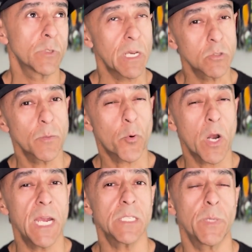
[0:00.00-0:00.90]
which I was
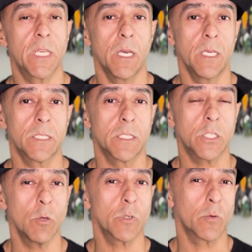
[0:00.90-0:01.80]
surprised because the
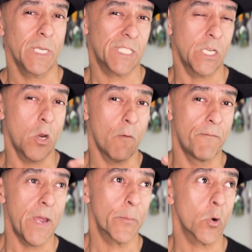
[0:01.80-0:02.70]
shoe was released in
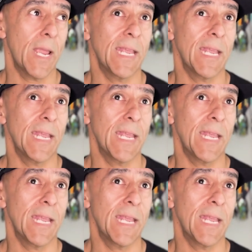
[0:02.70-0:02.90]
November,